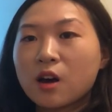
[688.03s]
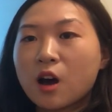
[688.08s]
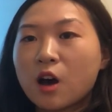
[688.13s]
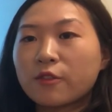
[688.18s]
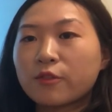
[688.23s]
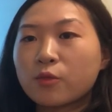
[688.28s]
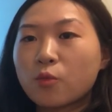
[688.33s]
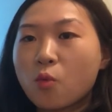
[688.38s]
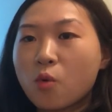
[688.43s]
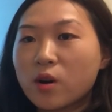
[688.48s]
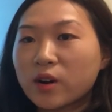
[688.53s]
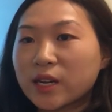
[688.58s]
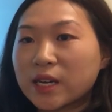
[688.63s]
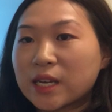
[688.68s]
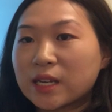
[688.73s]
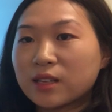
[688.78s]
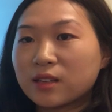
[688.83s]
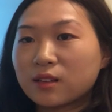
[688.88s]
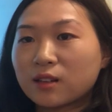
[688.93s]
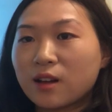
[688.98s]
of
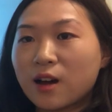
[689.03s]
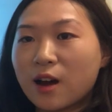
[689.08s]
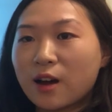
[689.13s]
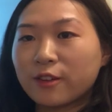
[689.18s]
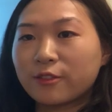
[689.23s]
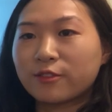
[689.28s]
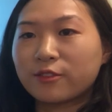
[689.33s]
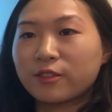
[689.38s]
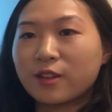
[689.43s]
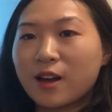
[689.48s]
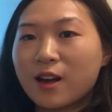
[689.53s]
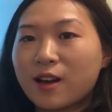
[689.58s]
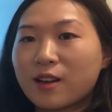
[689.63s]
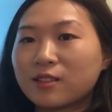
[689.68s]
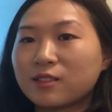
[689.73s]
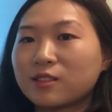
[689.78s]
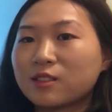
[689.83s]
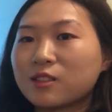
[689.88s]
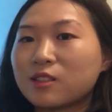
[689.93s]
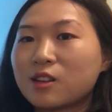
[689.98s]
working life
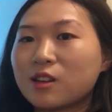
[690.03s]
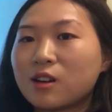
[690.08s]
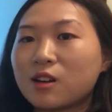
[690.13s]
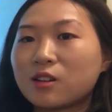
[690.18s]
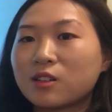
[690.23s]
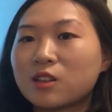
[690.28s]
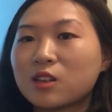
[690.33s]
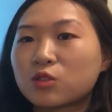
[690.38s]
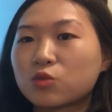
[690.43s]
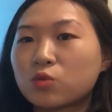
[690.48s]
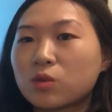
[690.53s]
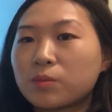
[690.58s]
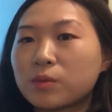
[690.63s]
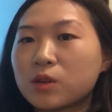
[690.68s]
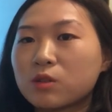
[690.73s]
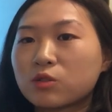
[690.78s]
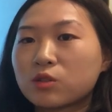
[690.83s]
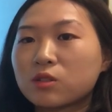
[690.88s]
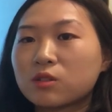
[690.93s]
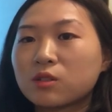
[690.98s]
and the
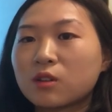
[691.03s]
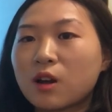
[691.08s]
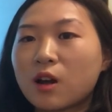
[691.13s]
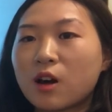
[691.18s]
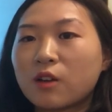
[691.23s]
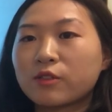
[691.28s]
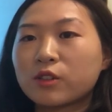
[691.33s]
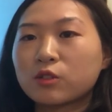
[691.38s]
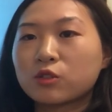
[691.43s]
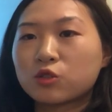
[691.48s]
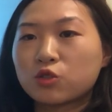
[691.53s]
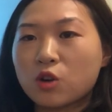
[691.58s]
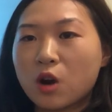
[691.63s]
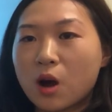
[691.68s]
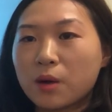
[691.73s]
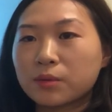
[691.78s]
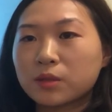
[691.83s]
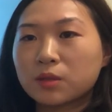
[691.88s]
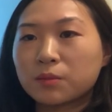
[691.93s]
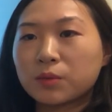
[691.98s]
distribution of those
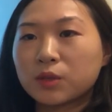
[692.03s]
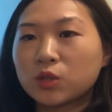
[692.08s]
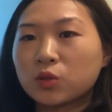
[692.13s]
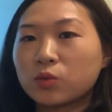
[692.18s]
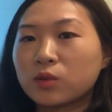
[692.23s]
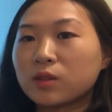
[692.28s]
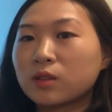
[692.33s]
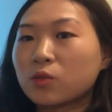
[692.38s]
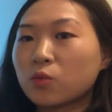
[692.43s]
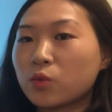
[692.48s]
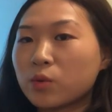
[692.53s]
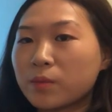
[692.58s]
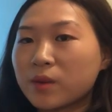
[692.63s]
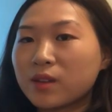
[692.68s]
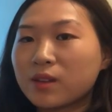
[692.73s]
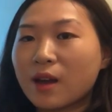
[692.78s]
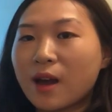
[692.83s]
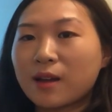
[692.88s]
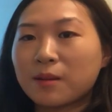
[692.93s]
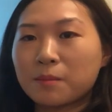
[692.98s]
jobs between
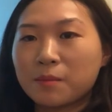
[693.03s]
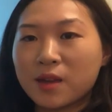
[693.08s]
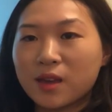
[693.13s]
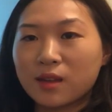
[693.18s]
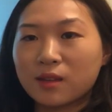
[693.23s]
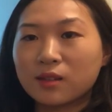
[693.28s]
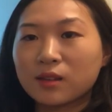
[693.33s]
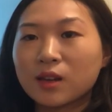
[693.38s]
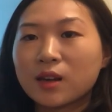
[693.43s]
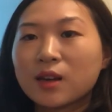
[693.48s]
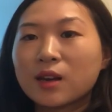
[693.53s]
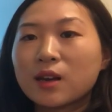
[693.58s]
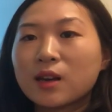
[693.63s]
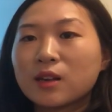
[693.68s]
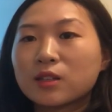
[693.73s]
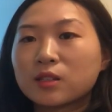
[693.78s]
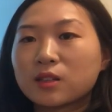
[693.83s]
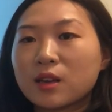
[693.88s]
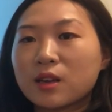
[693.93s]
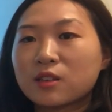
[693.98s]
women and men
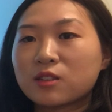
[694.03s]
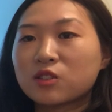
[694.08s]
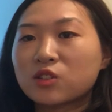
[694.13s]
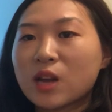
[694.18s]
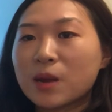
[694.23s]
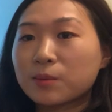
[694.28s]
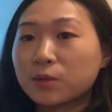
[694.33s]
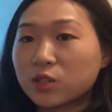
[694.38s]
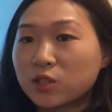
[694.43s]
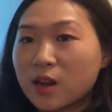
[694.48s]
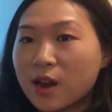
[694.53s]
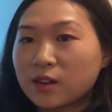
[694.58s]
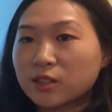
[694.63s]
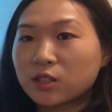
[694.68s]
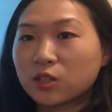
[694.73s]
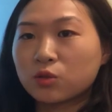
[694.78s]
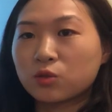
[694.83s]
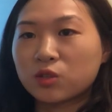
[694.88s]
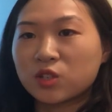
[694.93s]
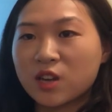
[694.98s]
is
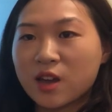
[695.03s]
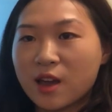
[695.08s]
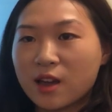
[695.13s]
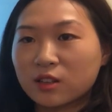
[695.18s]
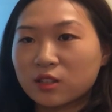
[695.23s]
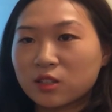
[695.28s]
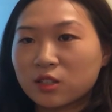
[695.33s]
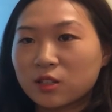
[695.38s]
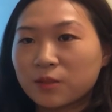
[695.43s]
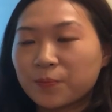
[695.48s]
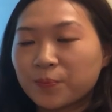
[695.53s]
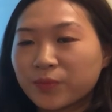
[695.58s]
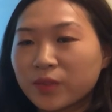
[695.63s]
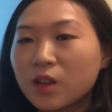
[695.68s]
subject to change.